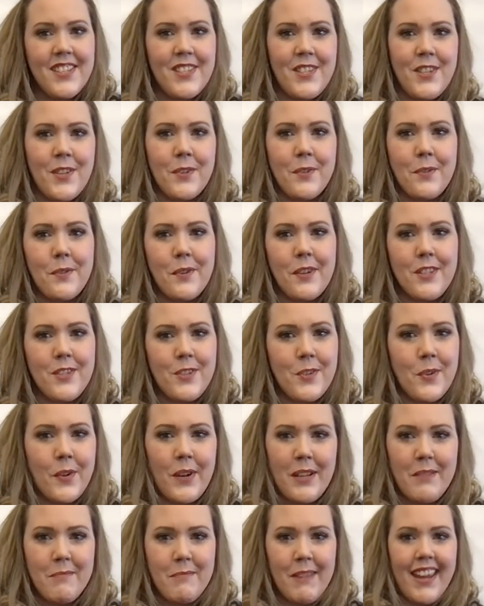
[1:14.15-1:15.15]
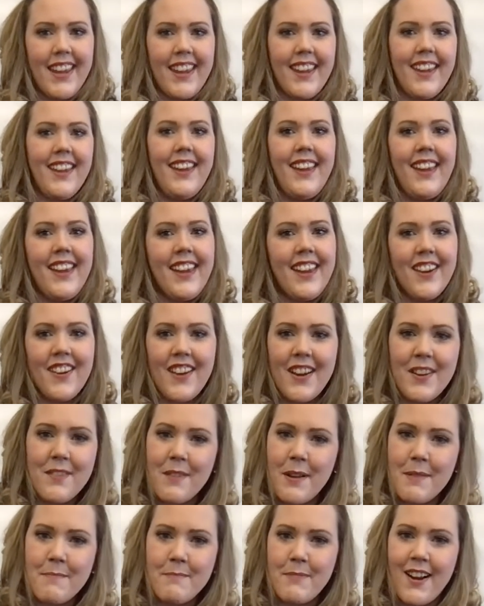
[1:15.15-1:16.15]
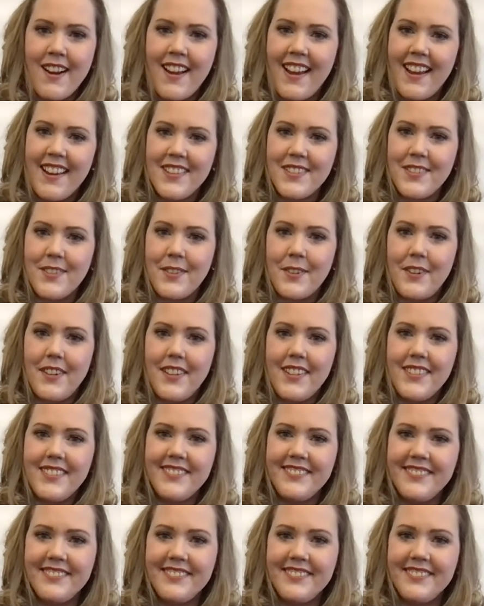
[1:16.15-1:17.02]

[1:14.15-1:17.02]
to join me here at Rampart High School.